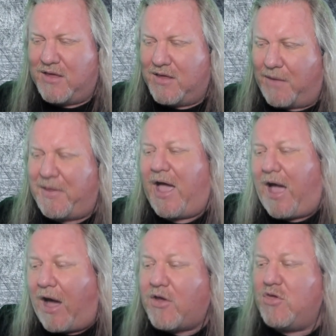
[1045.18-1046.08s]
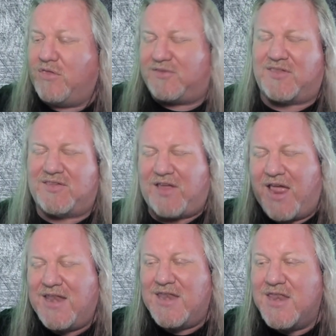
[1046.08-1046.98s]
I mean, how can you listen to this
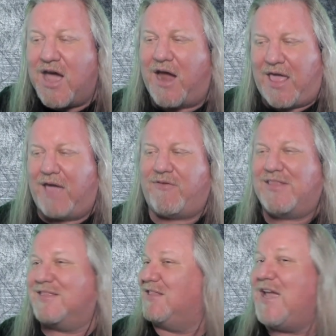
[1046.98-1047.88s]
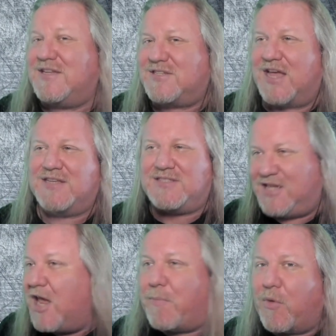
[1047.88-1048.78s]
and not have at least a
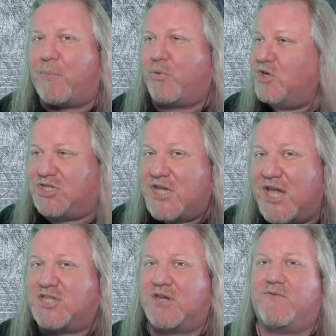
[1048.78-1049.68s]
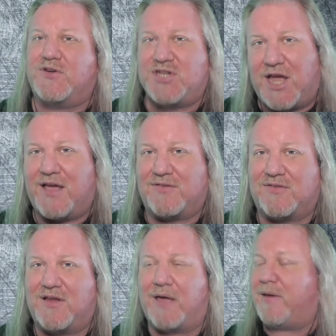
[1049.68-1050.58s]
deeper appreciation for
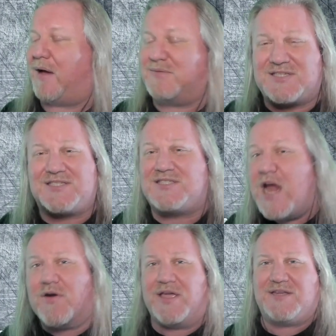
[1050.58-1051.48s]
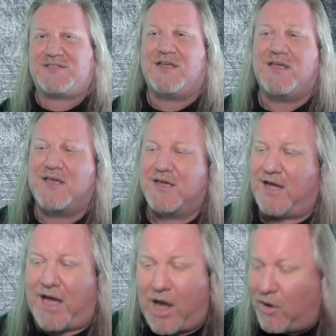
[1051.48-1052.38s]
jazz? I mean, I'm serious.
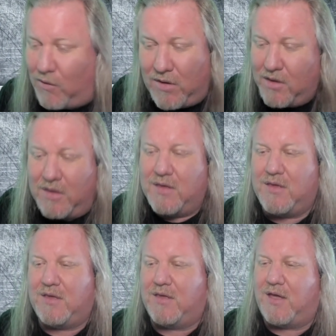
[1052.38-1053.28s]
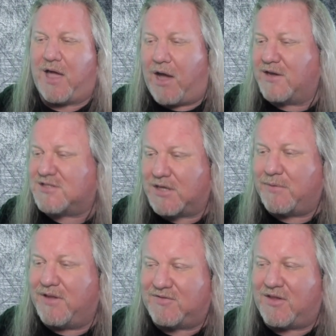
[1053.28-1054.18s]
How? How can
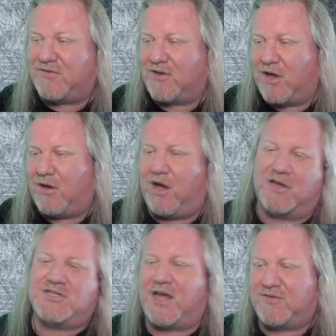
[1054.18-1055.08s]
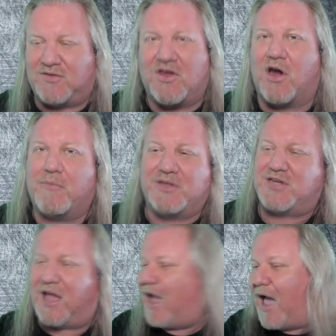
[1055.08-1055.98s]
someone listen to this and go, oh, jazz is garbage?
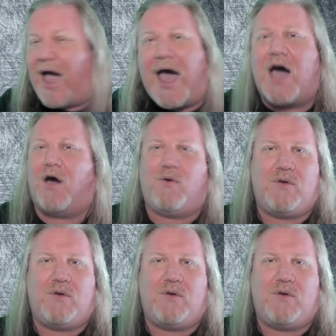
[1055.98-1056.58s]
How?